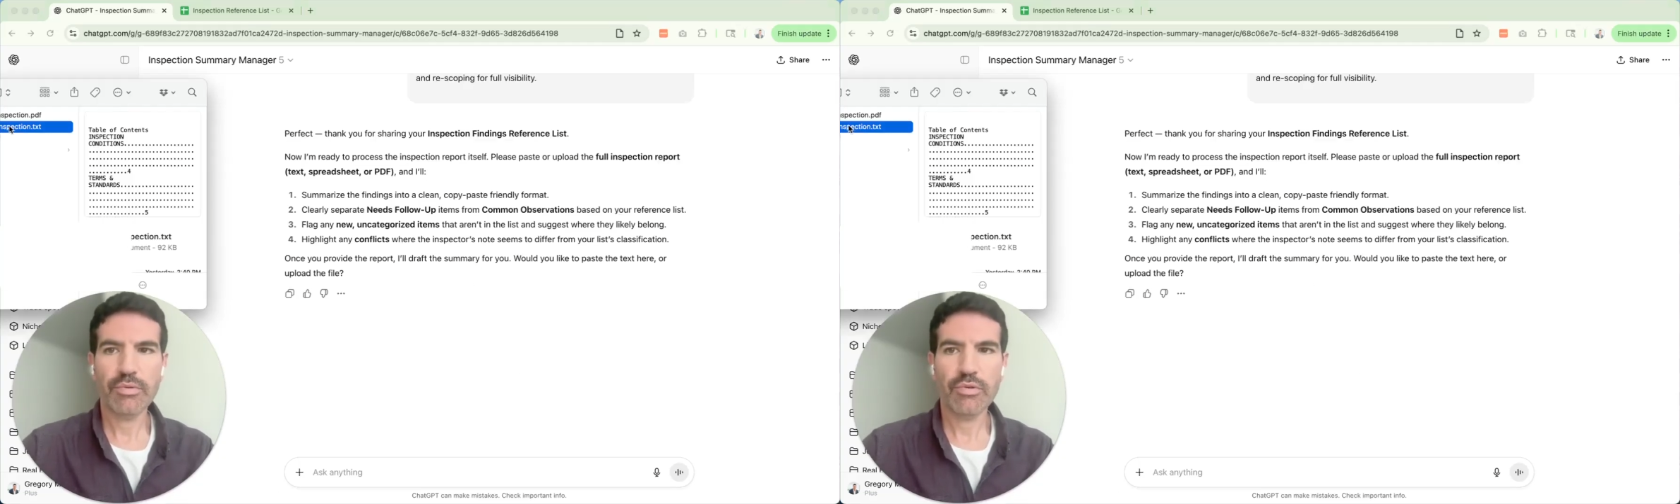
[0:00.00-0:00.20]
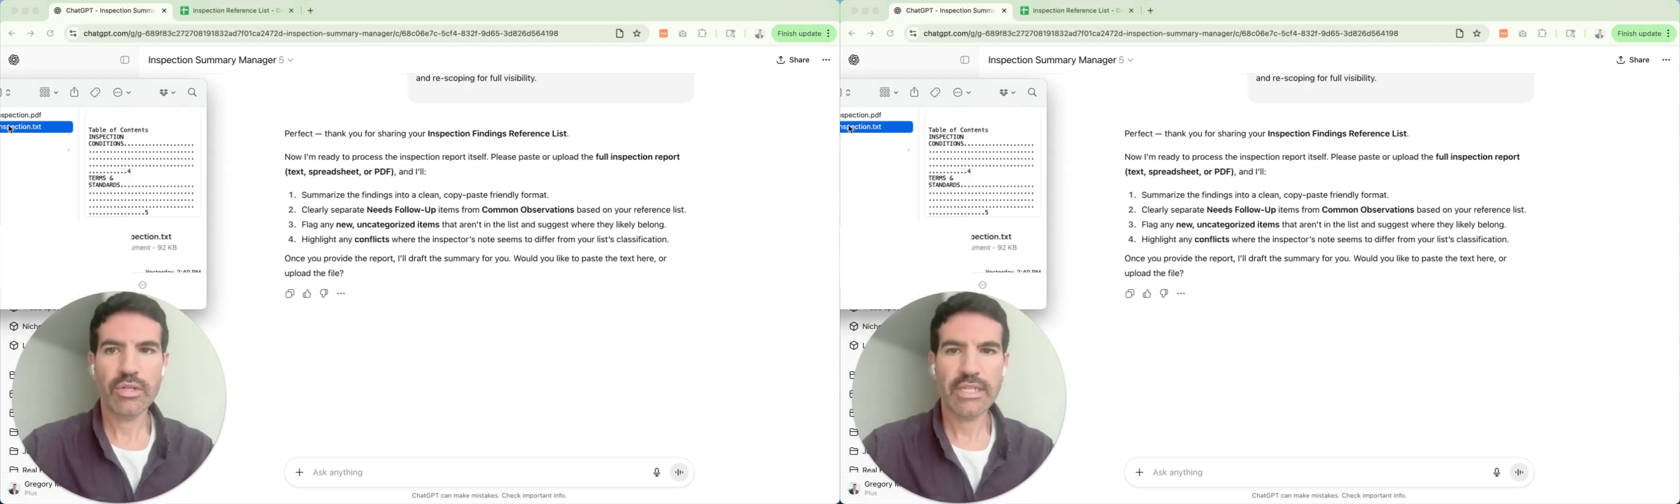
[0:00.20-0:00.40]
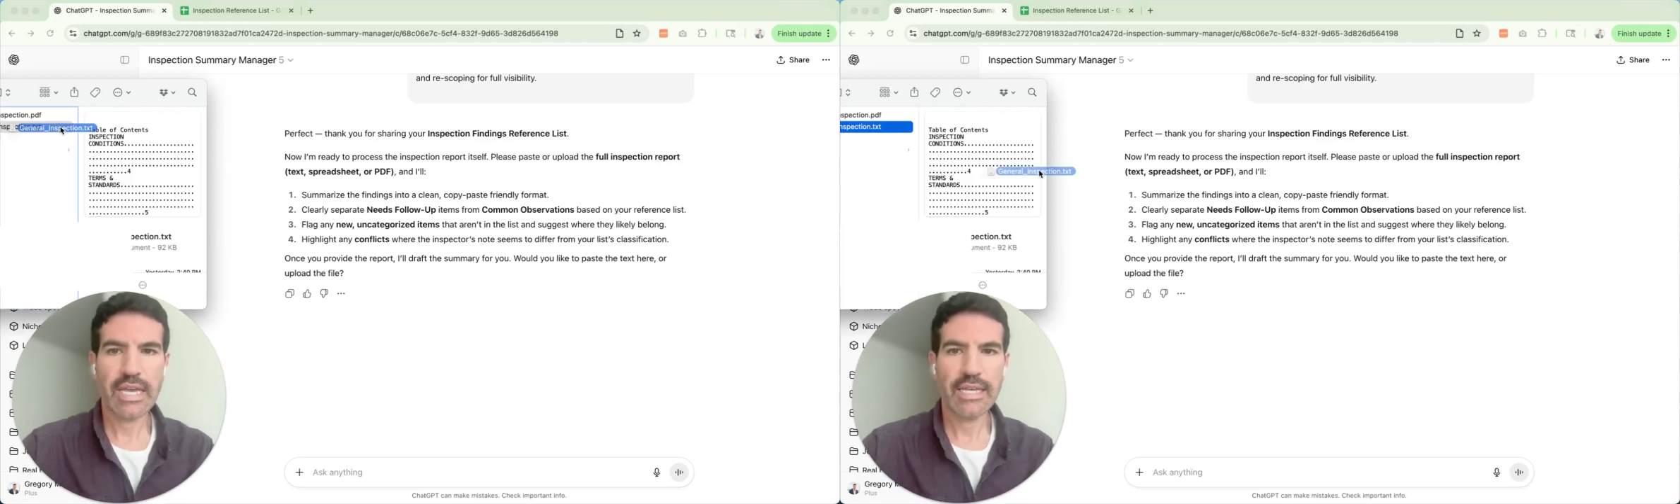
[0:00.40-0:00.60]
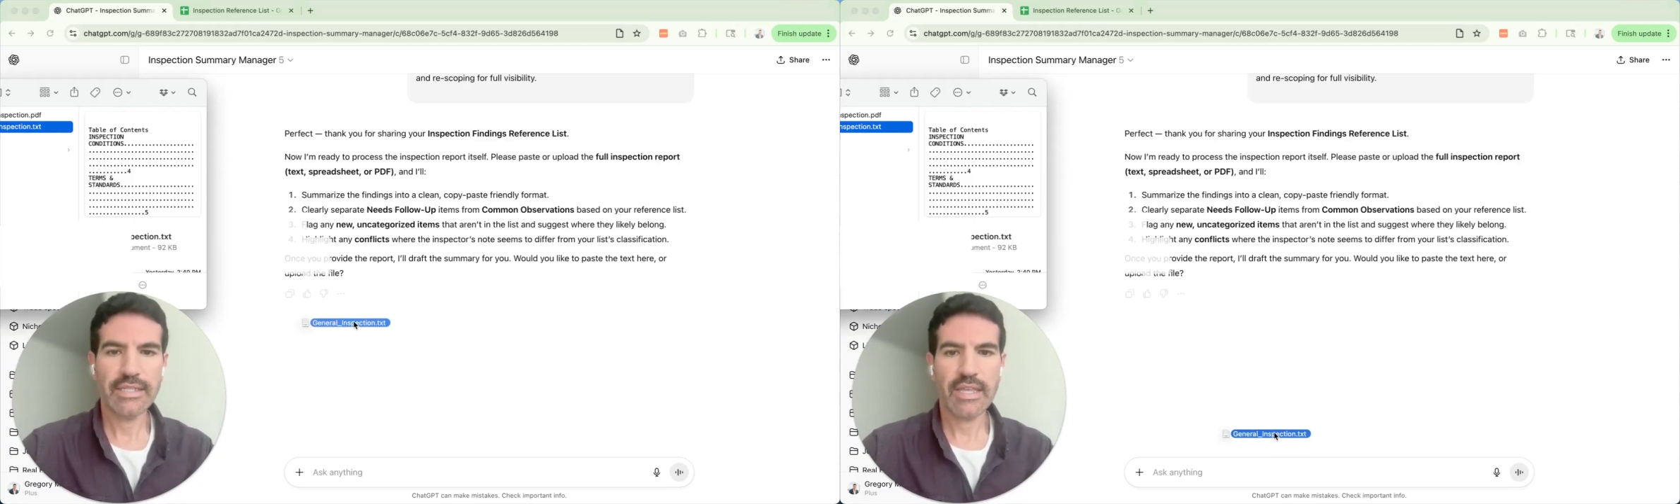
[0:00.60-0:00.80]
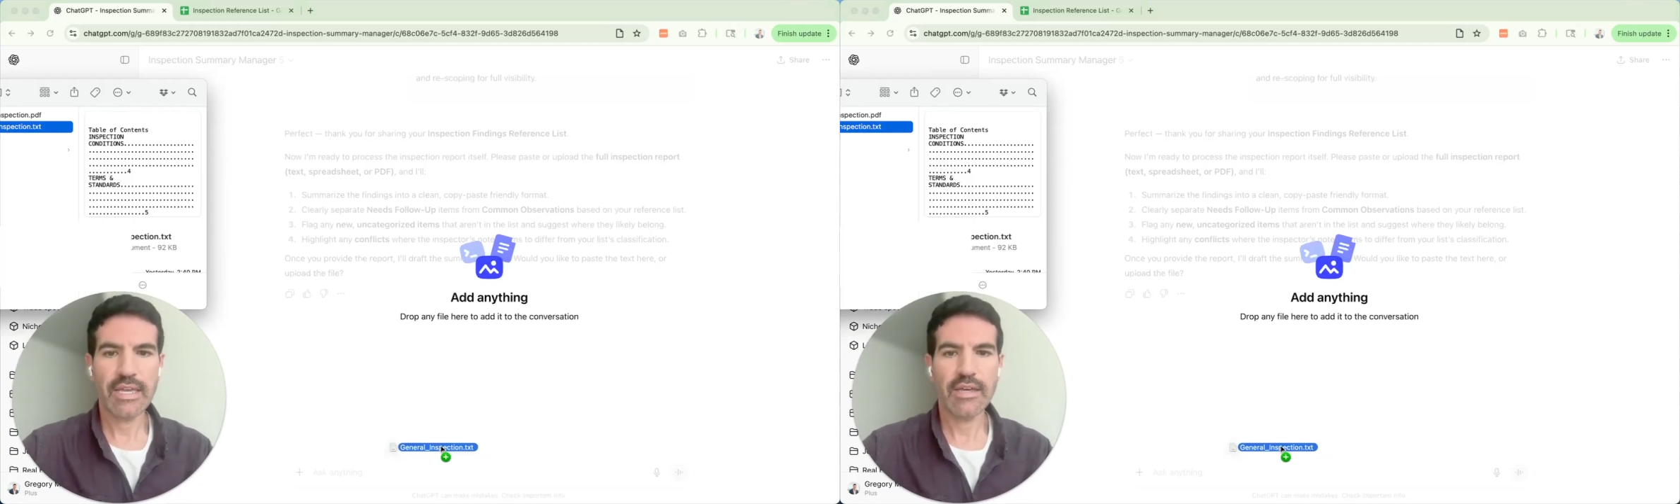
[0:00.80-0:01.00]
reports
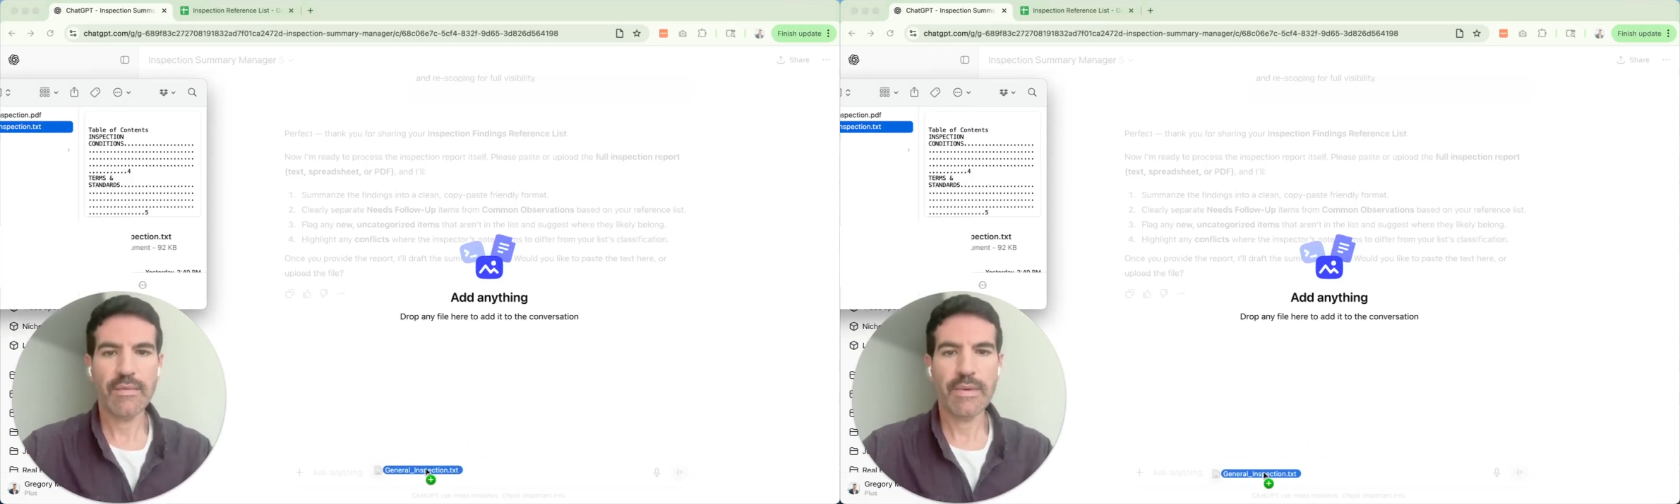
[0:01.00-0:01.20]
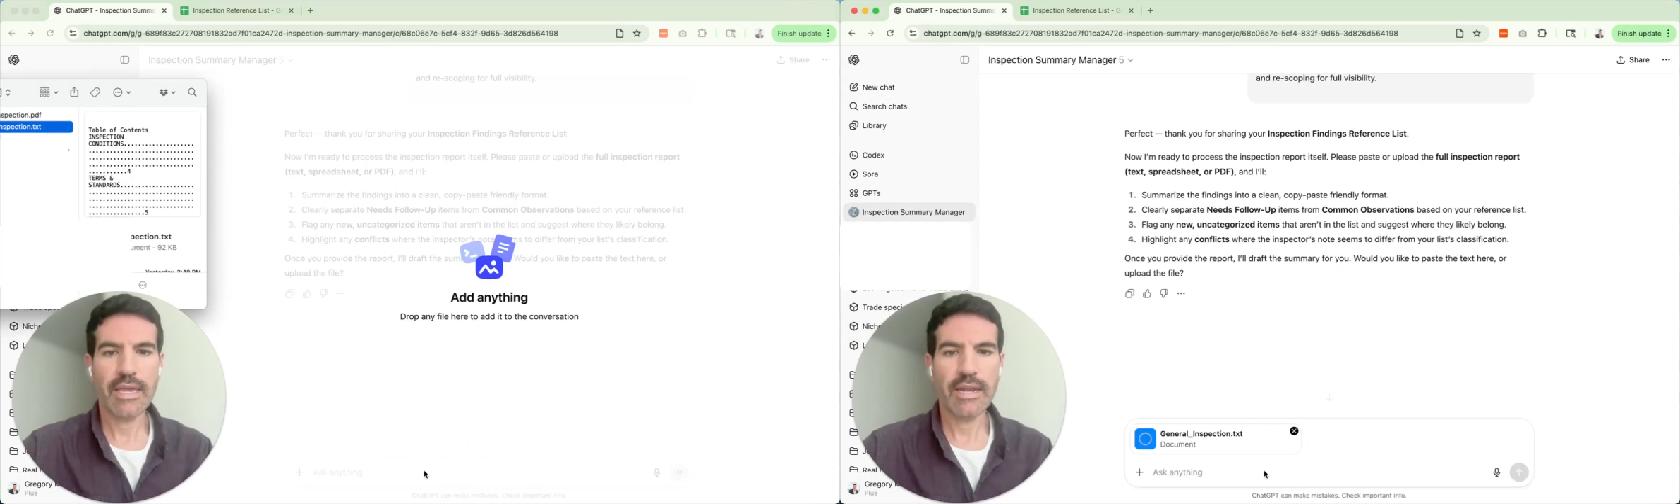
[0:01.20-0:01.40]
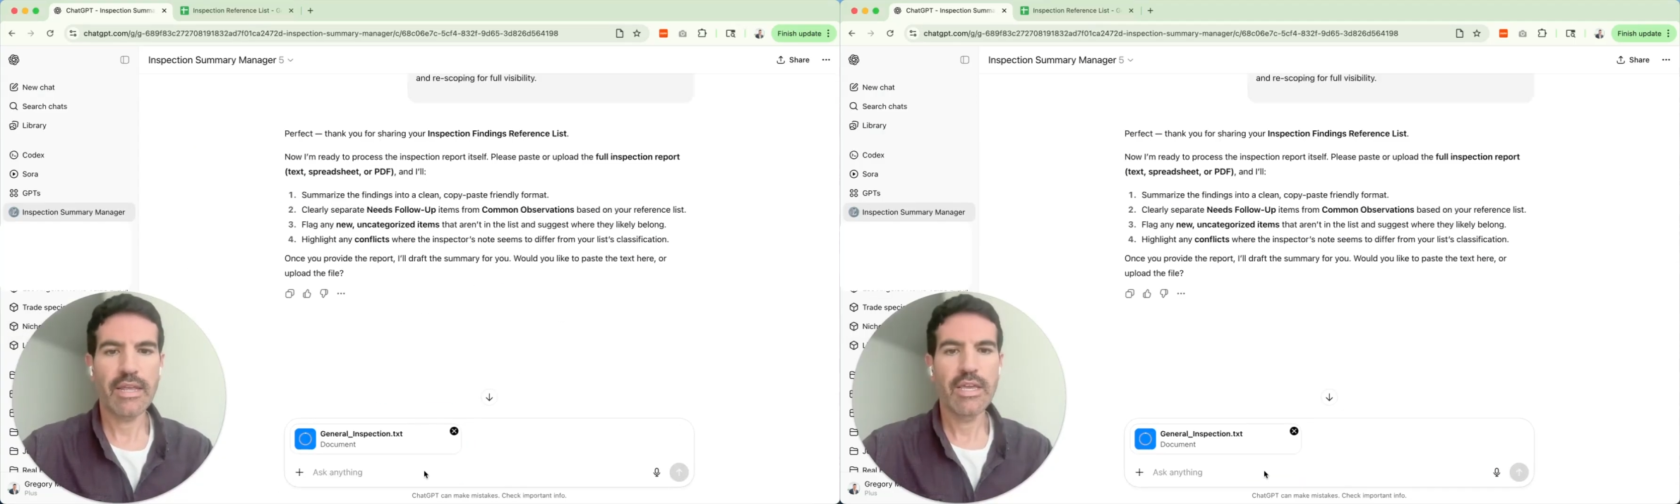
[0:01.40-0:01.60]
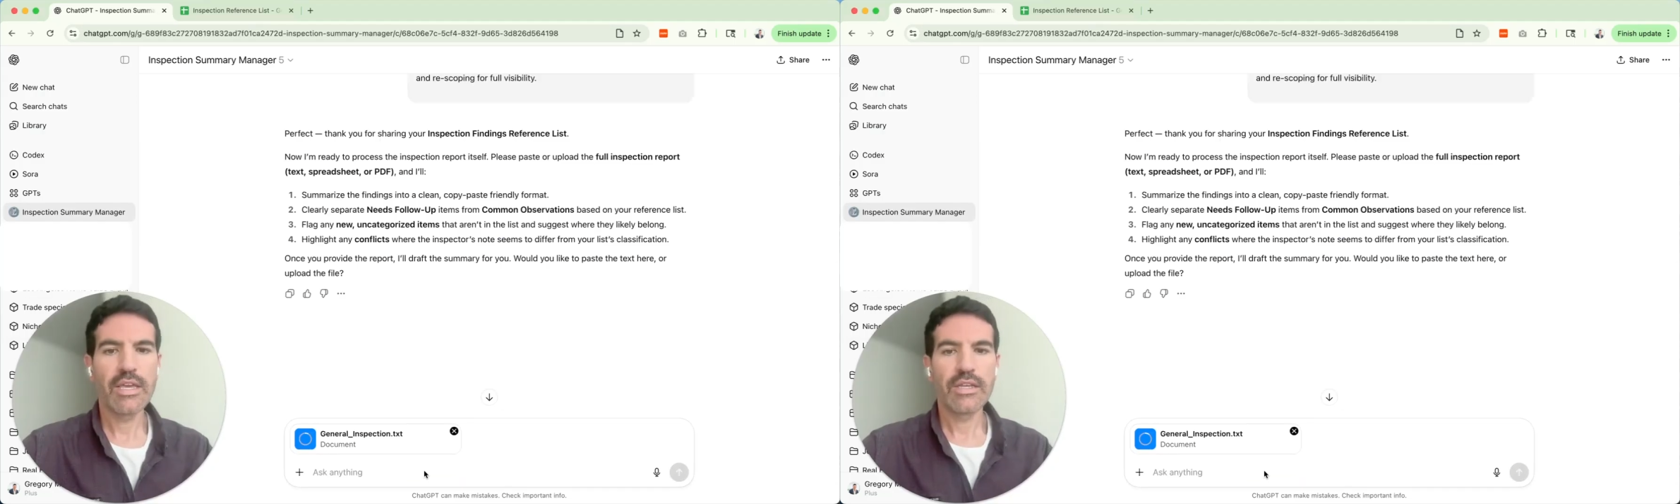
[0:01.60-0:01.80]
as they come in.